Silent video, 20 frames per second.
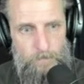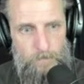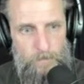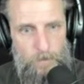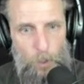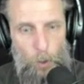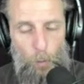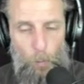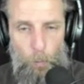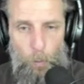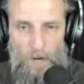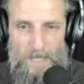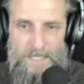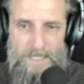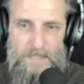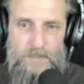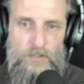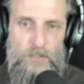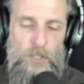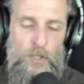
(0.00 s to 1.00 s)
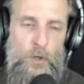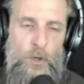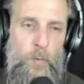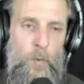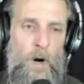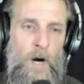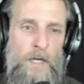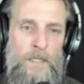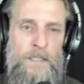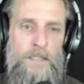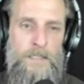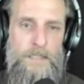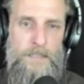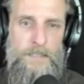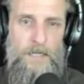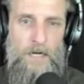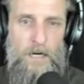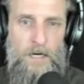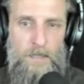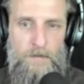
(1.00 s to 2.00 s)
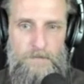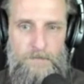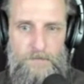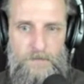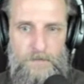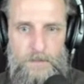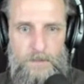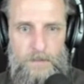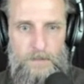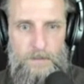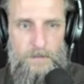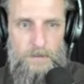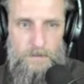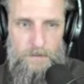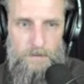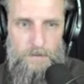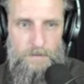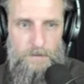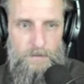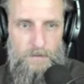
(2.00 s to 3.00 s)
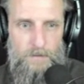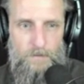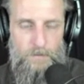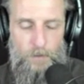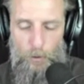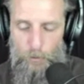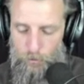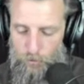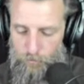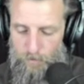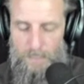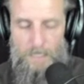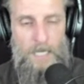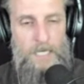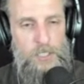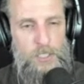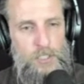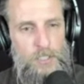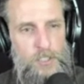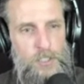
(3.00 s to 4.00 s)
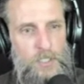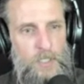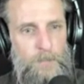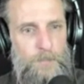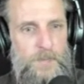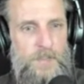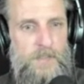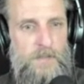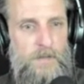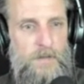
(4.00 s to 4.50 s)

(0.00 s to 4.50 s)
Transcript: what is the quality of those relationships?